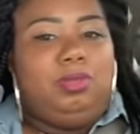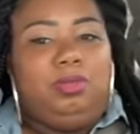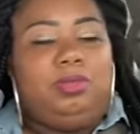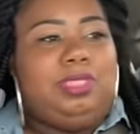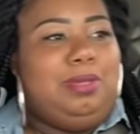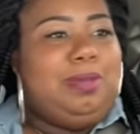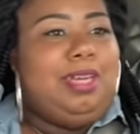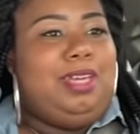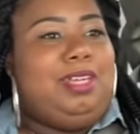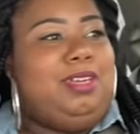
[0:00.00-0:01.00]
Ooh,
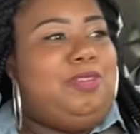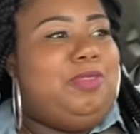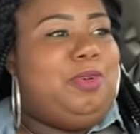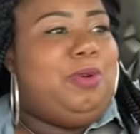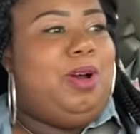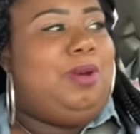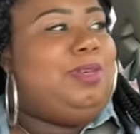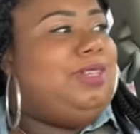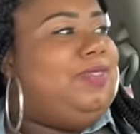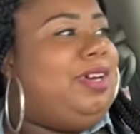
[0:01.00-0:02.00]
Stevie, your phone
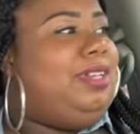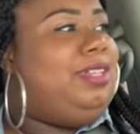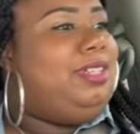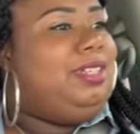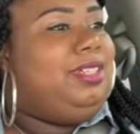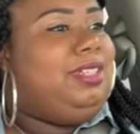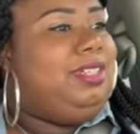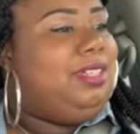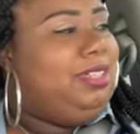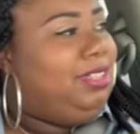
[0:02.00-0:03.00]
always falls. Your
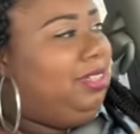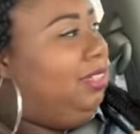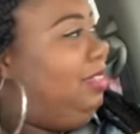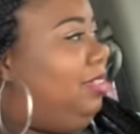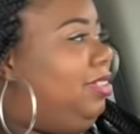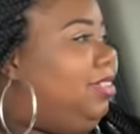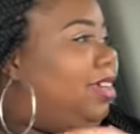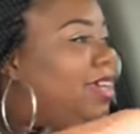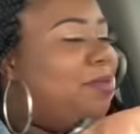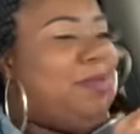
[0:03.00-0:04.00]
truck's so hungry.
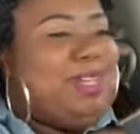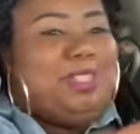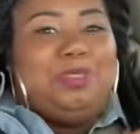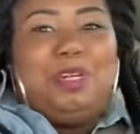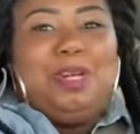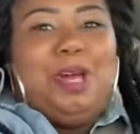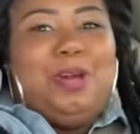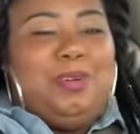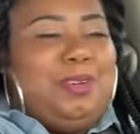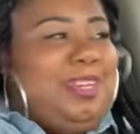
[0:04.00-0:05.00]
My truck
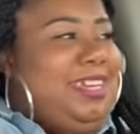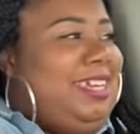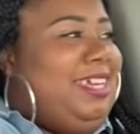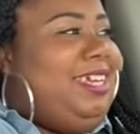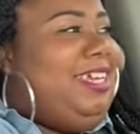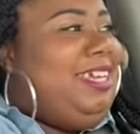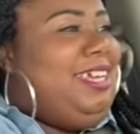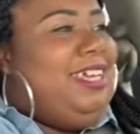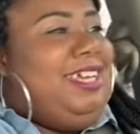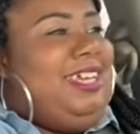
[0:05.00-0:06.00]
hungry. Trying
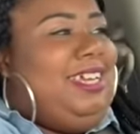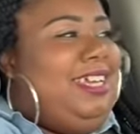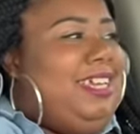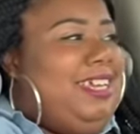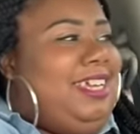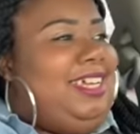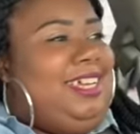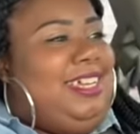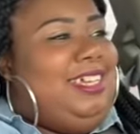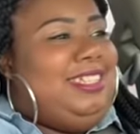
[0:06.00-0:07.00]
to eat my phone.
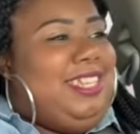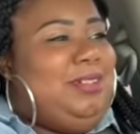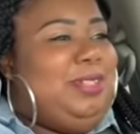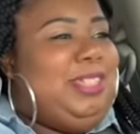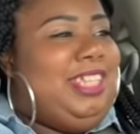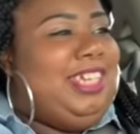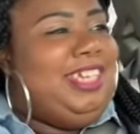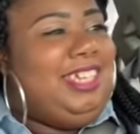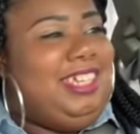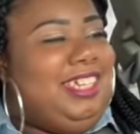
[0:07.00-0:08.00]
Is that what you
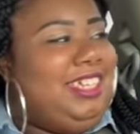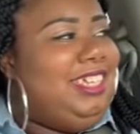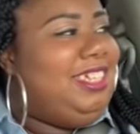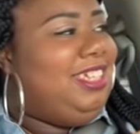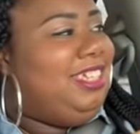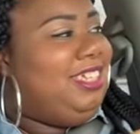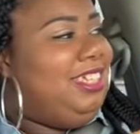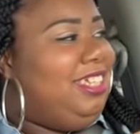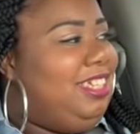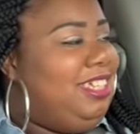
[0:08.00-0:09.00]
think? I know it.